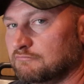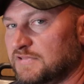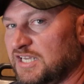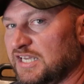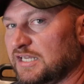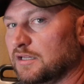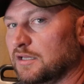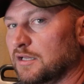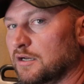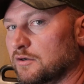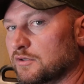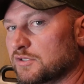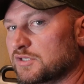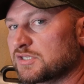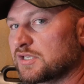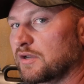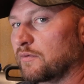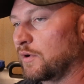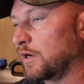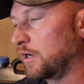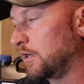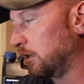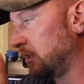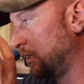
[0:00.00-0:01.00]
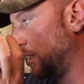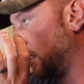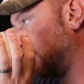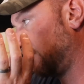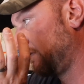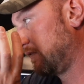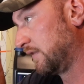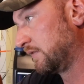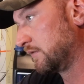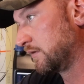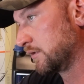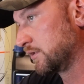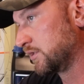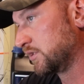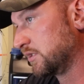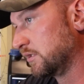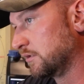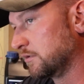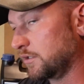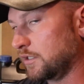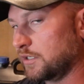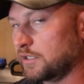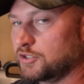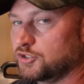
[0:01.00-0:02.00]
get loads that were good enough that they're
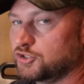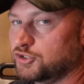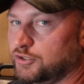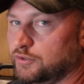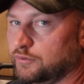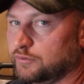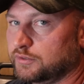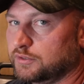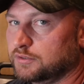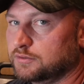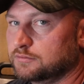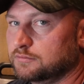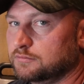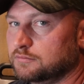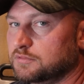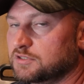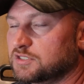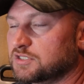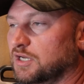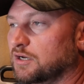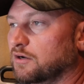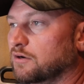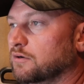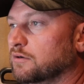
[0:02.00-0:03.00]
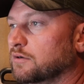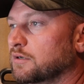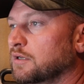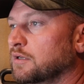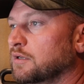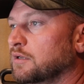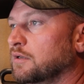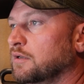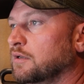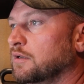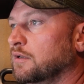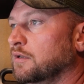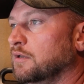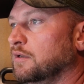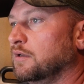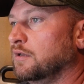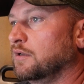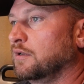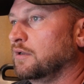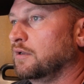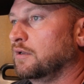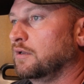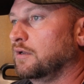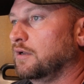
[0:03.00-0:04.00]
still going to shoot. So
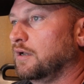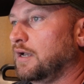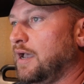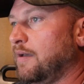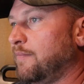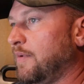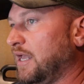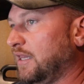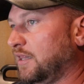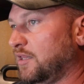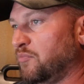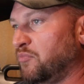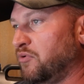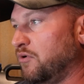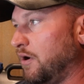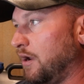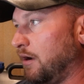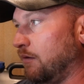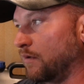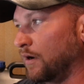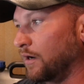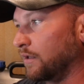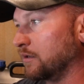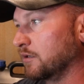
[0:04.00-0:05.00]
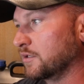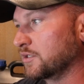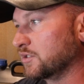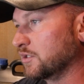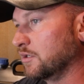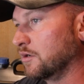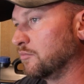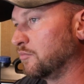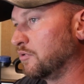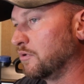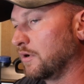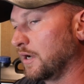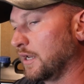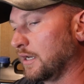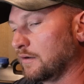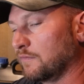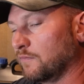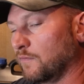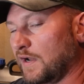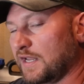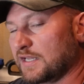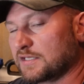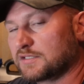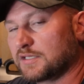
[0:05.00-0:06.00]
I'm at the point where there's no
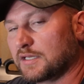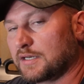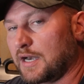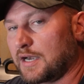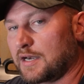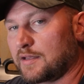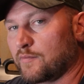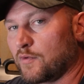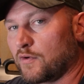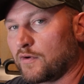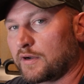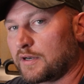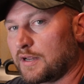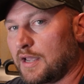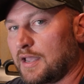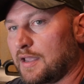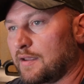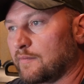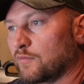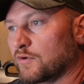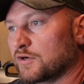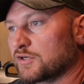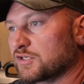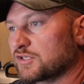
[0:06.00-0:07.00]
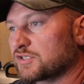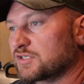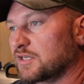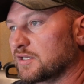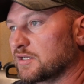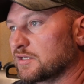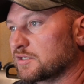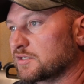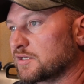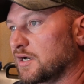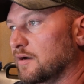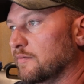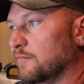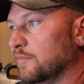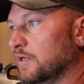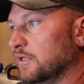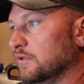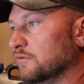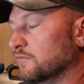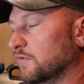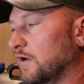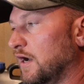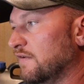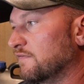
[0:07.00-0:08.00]
point in wasting any more time. We're just going to start
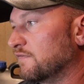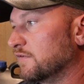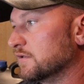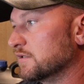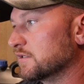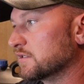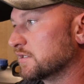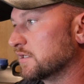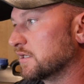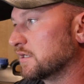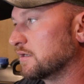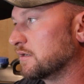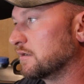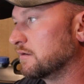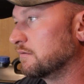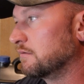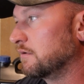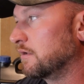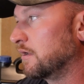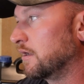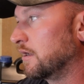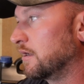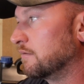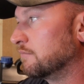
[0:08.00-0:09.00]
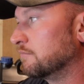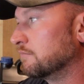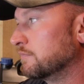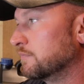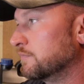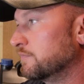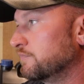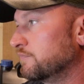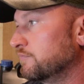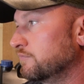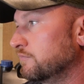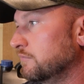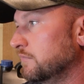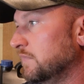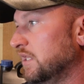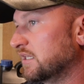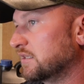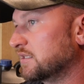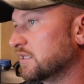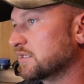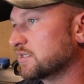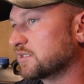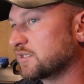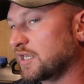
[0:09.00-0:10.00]
building rifles and
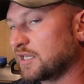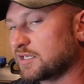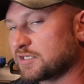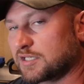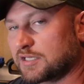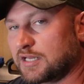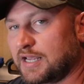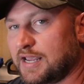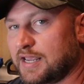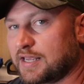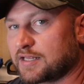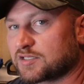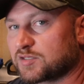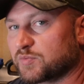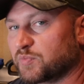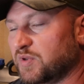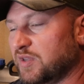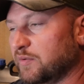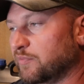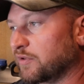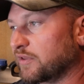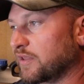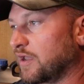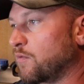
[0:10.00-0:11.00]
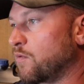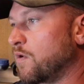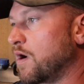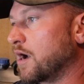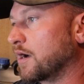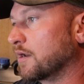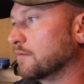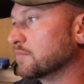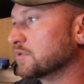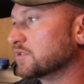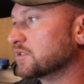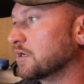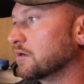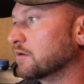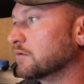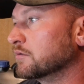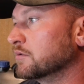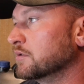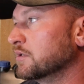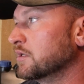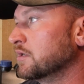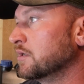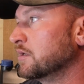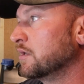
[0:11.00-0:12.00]
get these things in the hands of people that want them.
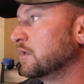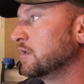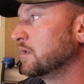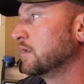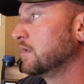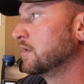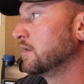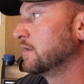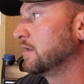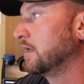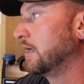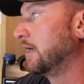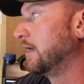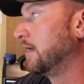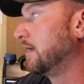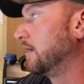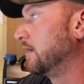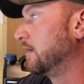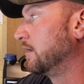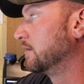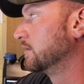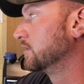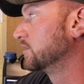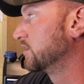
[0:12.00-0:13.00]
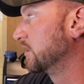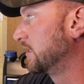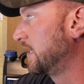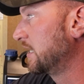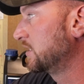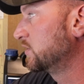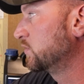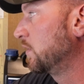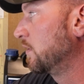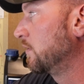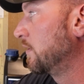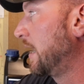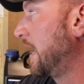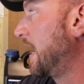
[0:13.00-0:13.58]
So that's where